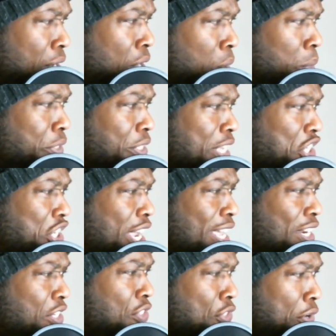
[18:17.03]
was that she had
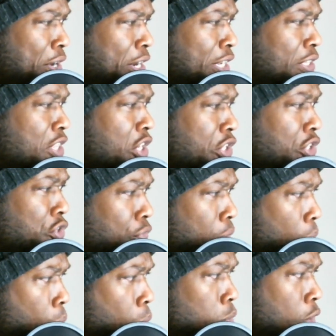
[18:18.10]
exerted the
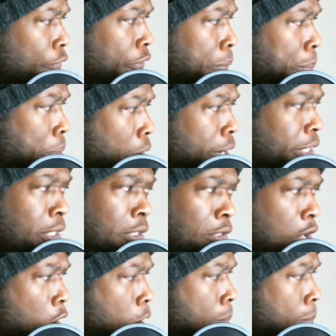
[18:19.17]
control over the party
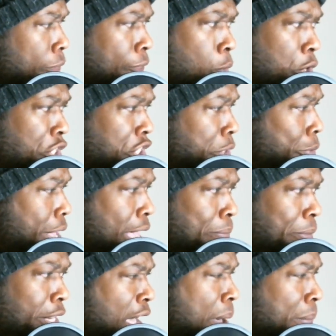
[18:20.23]
long before she became
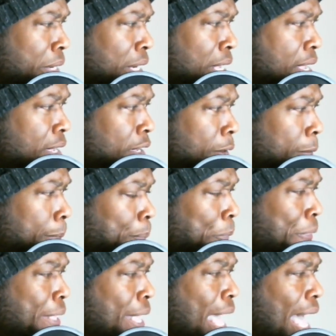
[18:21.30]
the nominee.
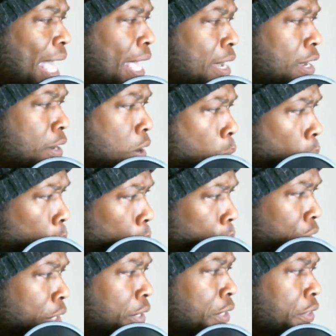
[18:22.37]
I had
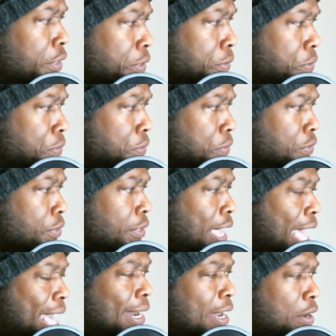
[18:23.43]
known this.
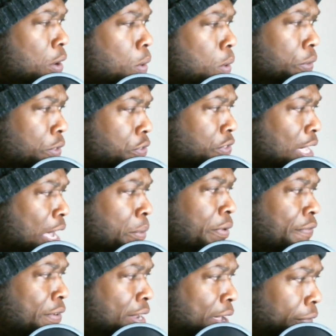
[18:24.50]
Had I known this, I would
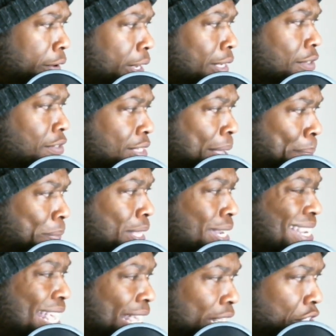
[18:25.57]
have never accepted
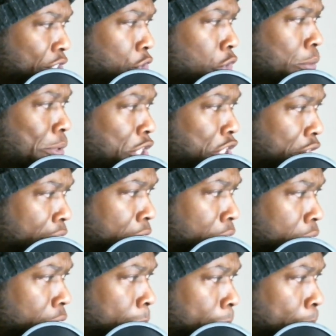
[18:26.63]
the interim
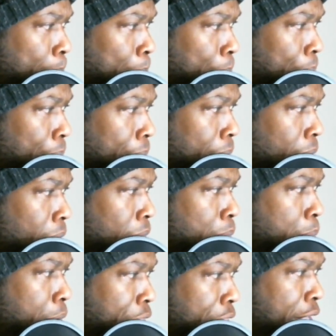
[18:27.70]
chair.
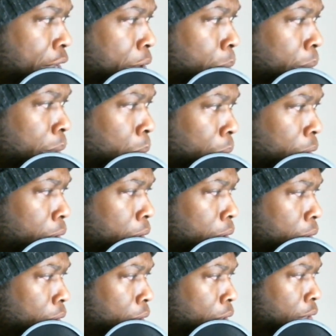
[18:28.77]
But there we were,
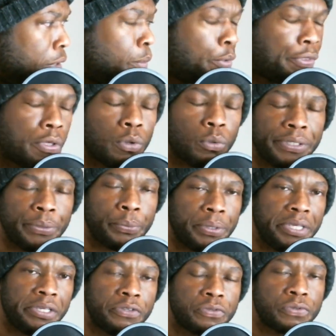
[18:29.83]
with only
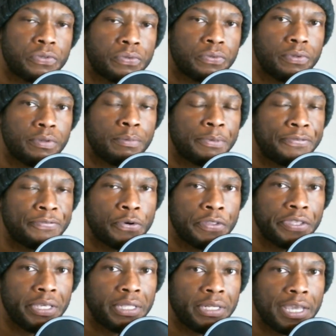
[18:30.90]
weeks before
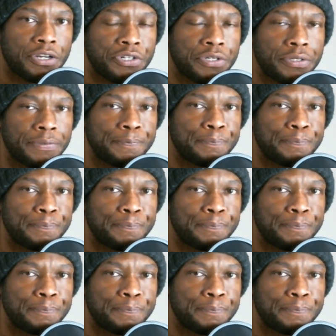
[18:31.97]
the election.